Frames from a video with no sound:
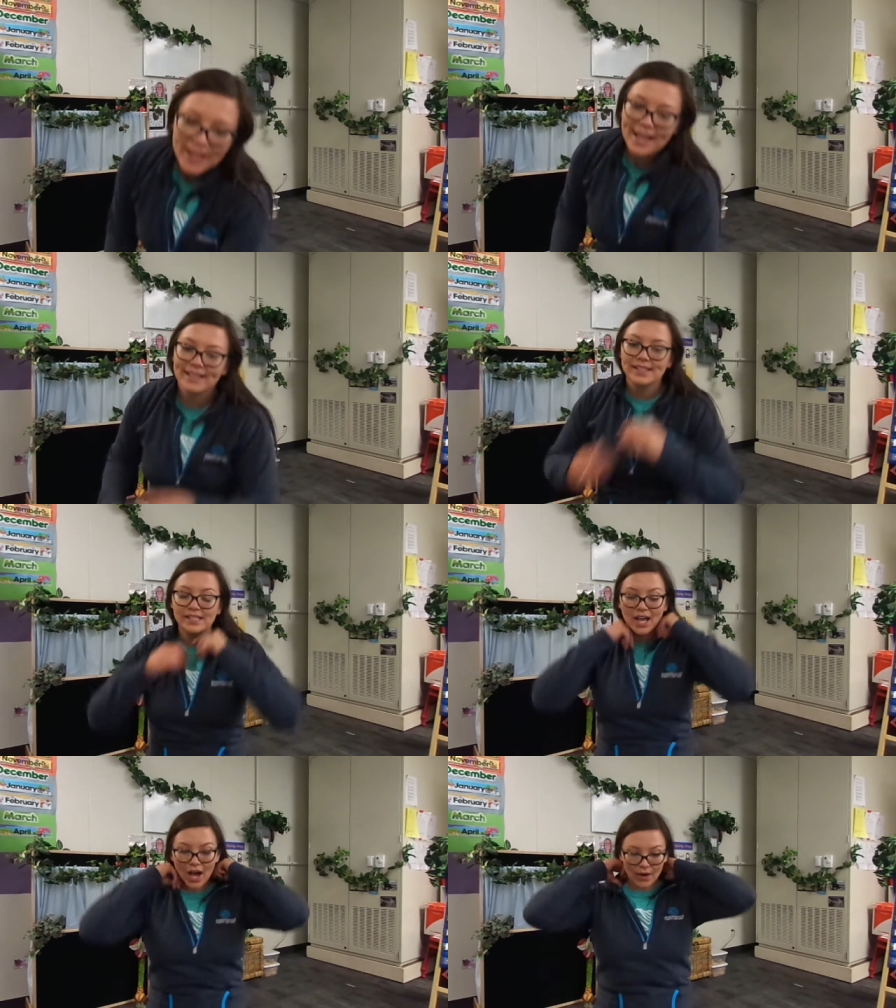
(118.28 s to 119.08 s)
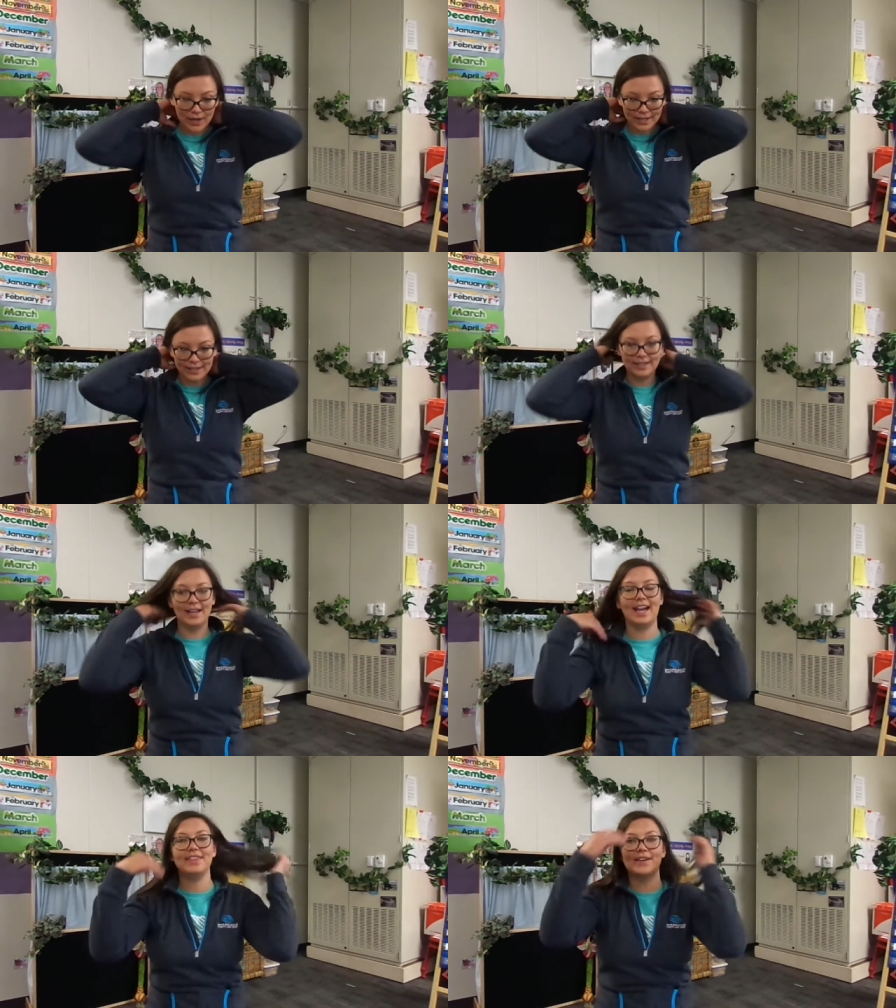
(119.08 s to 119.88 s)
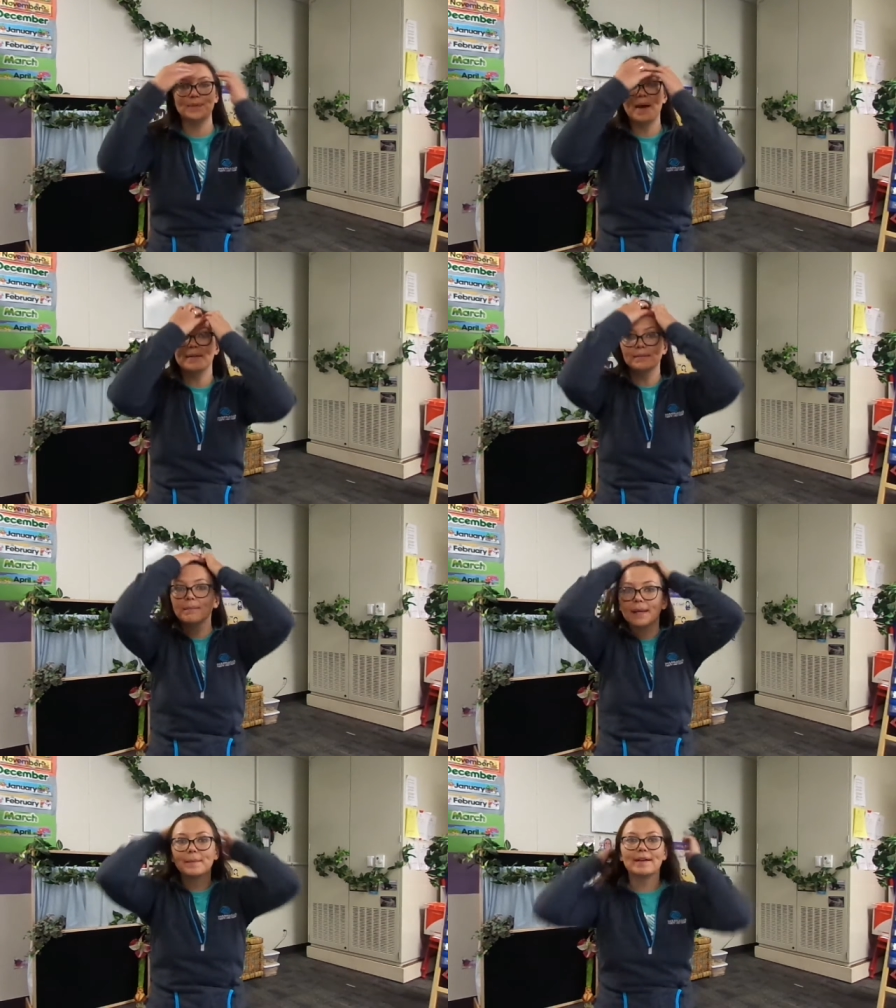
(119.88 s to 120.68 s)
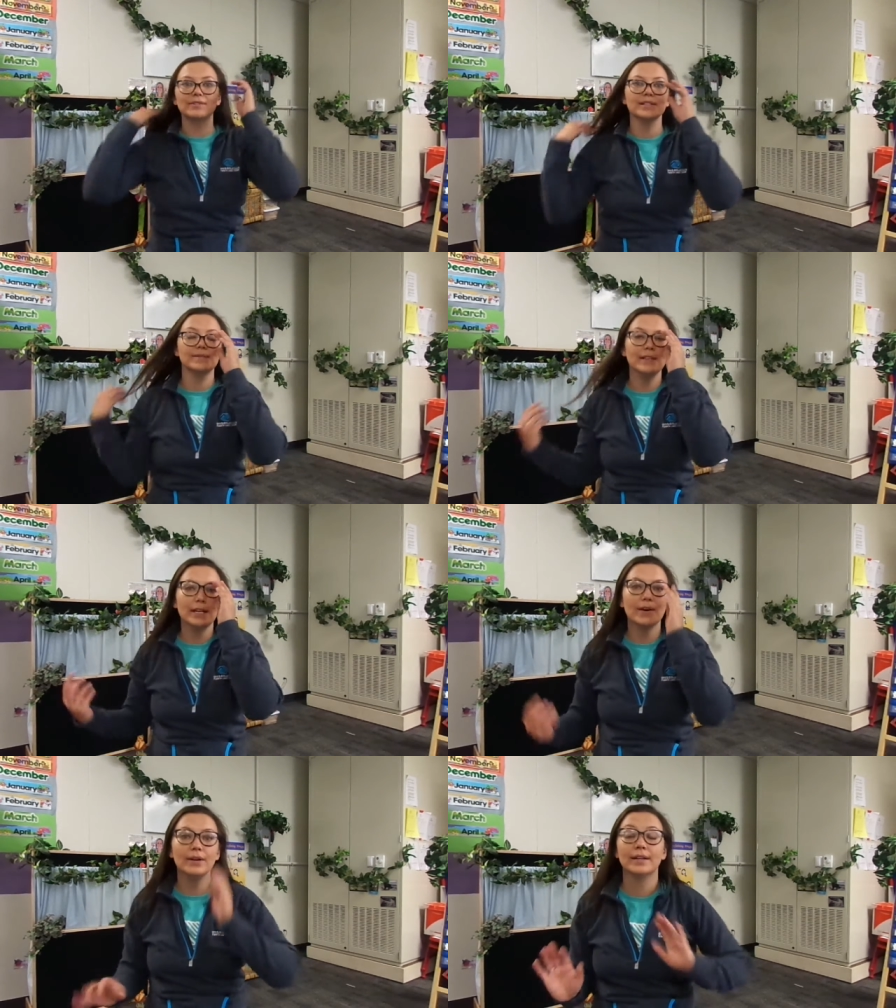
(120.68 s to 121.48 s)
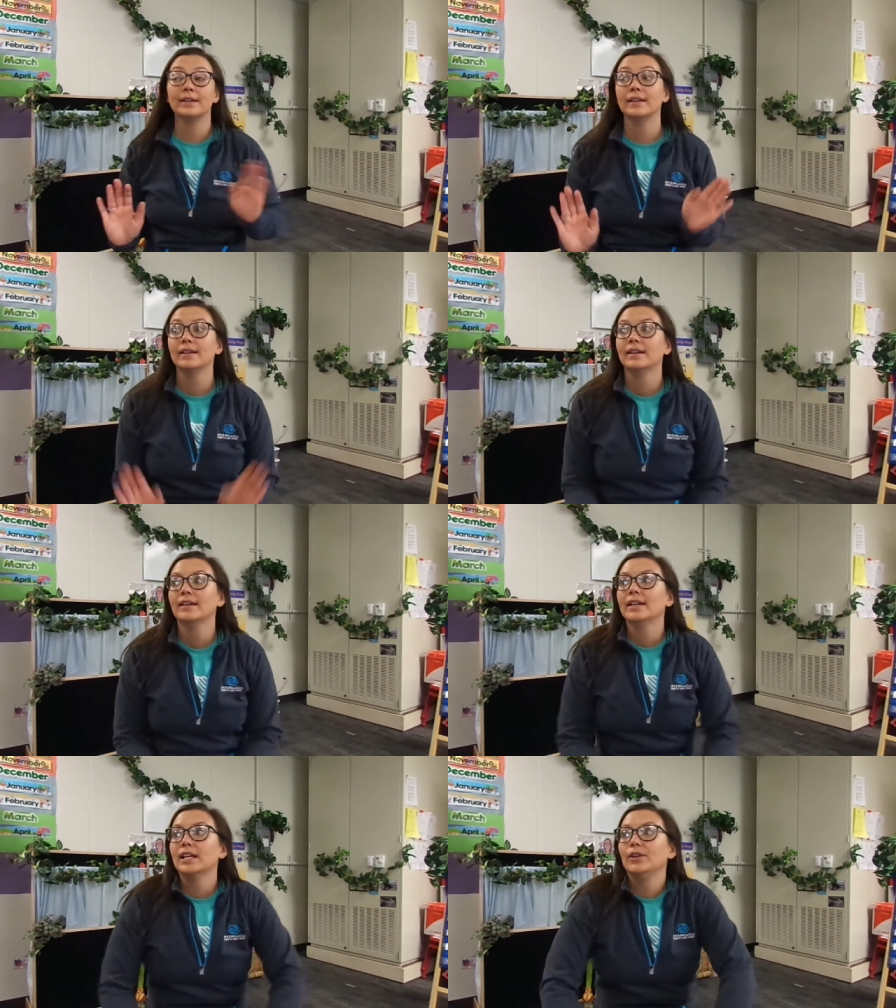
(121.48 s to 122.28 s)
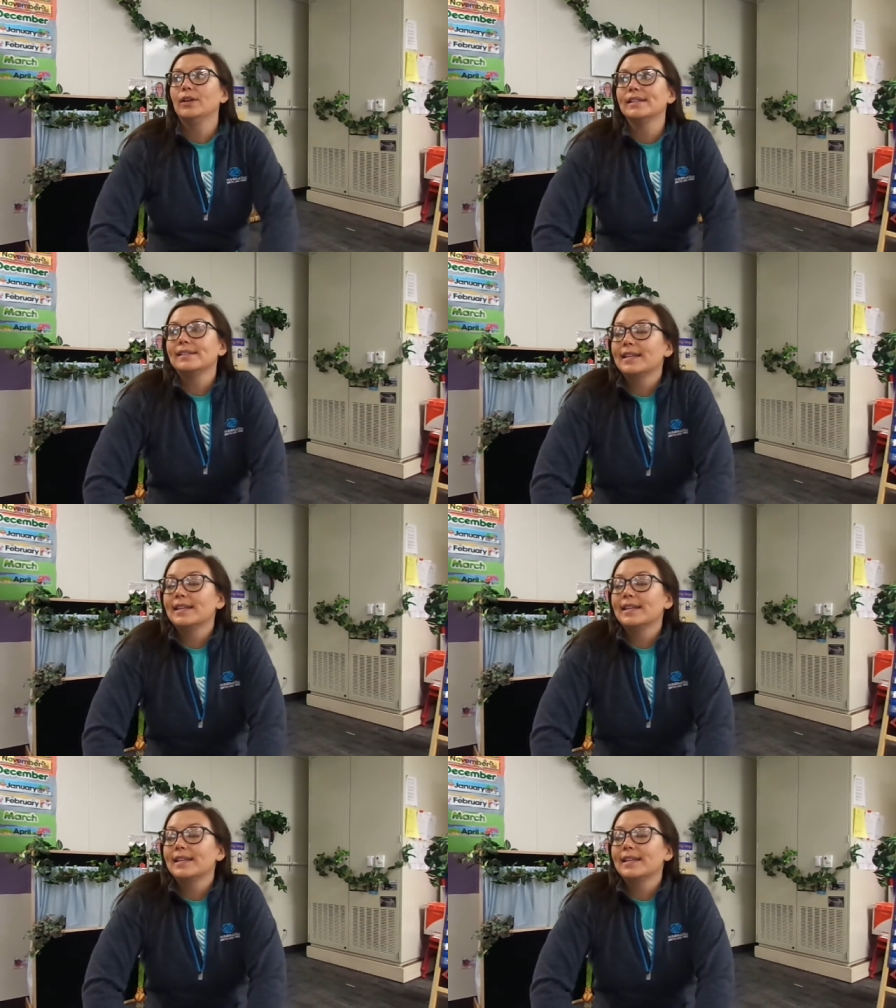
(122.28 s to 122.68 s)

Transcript: And so, I thought that maybe after this video, you guys